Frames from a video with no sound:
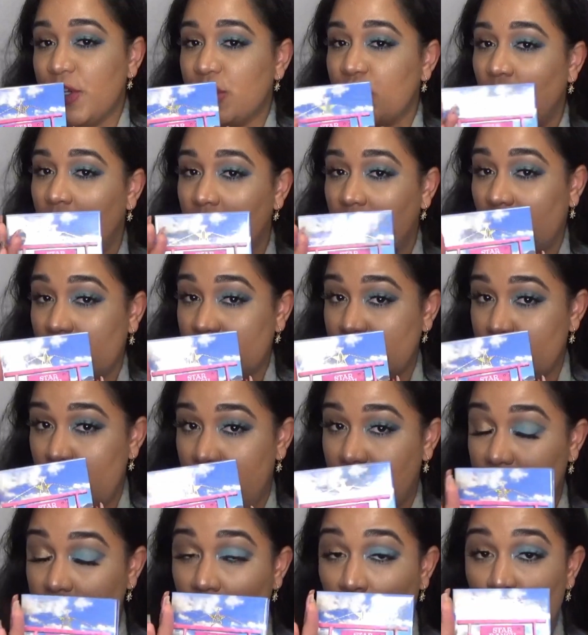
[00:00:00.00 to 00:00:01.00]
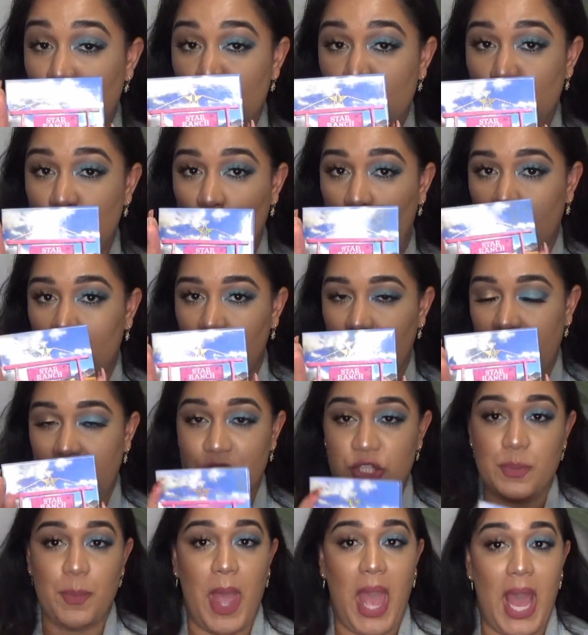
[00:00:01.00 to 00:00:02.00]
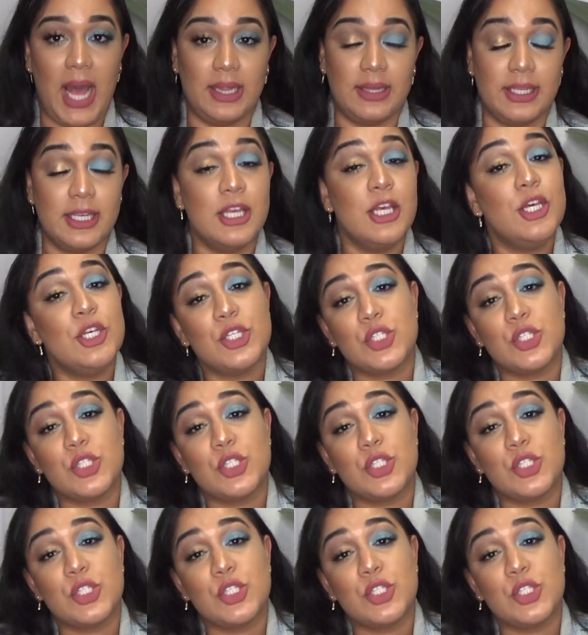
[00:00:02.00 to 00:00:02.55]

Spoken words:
Star Cosmetics Star Ranch Palette.